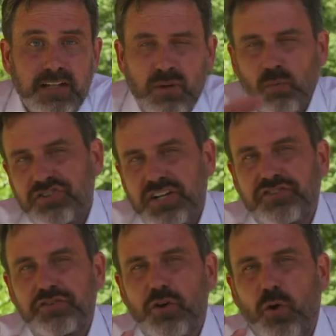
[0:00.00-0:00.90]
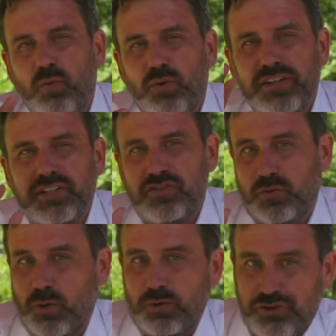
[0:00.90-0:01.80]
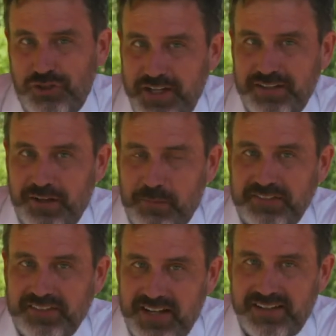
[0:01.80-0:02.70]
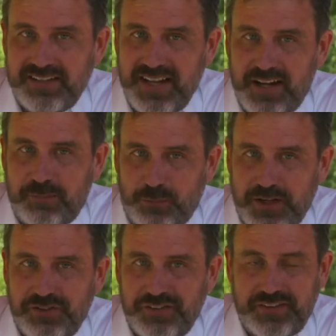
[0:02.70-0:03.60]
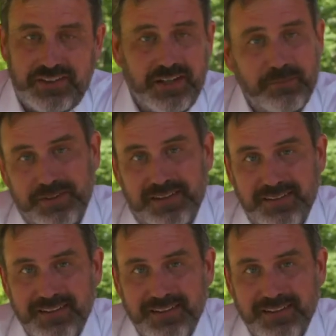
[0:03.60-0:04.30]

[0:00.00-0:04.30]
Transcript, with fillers: in which case you don't really control about the day-to-day operations of the company.